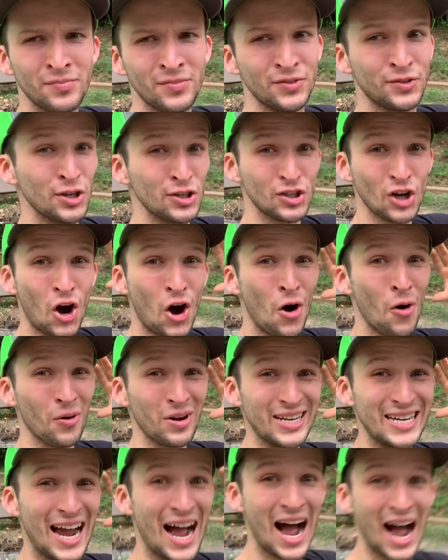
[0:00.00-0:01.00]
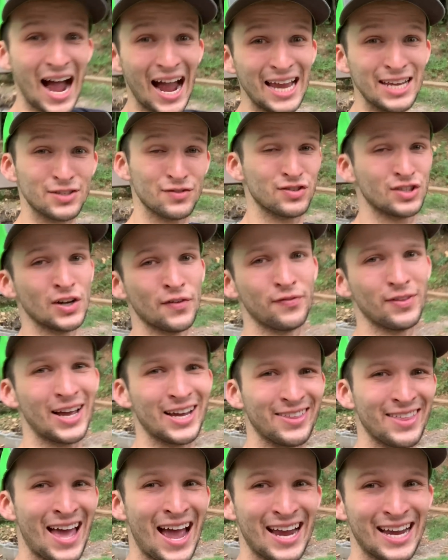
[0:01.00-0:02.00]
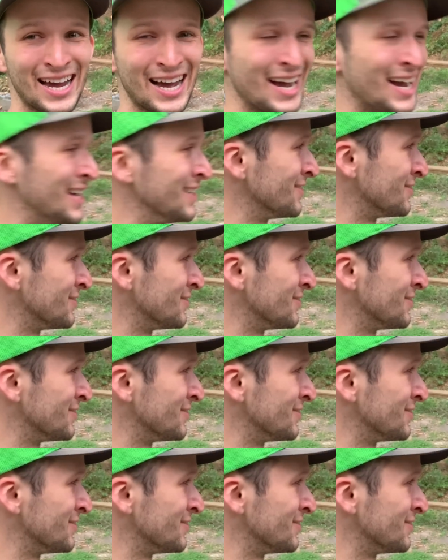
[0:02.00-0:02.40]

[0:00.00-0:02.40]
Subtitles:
Just all kinds of stuff like that, guys.